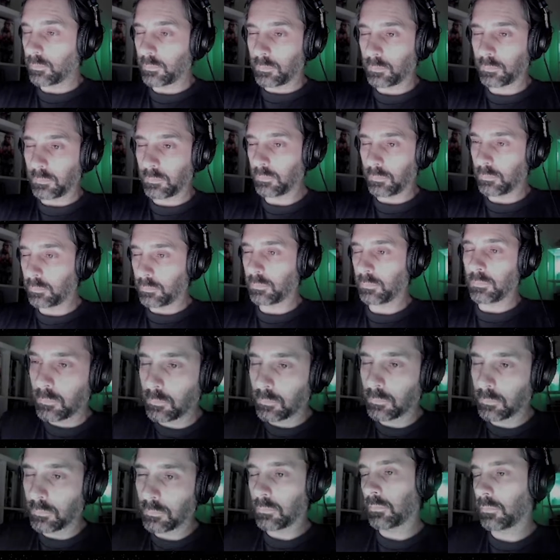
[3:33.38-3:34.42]
out of it. But
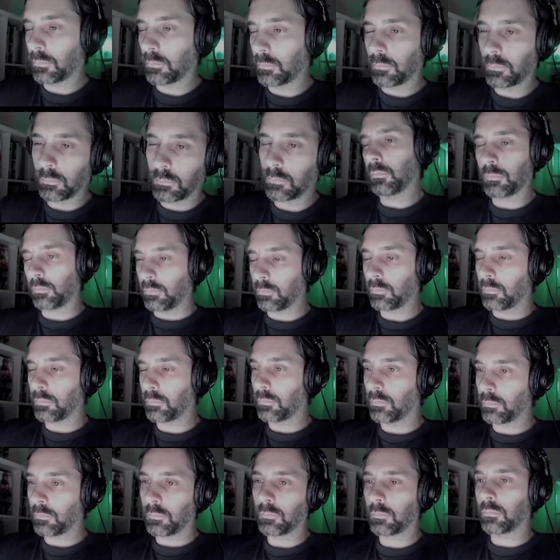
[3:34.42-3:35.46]
Morissound,
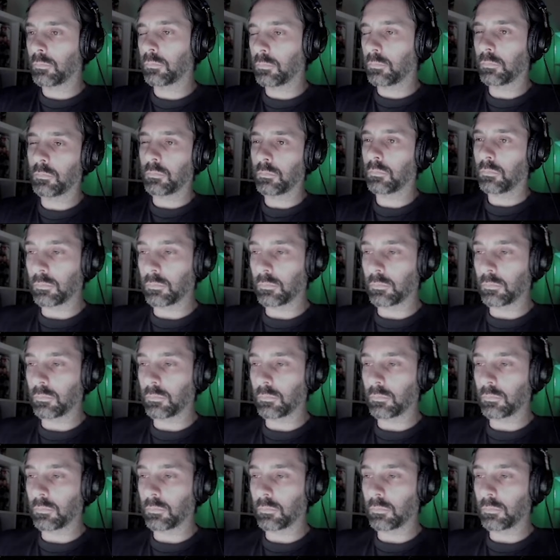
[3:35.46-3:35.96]
they'd already done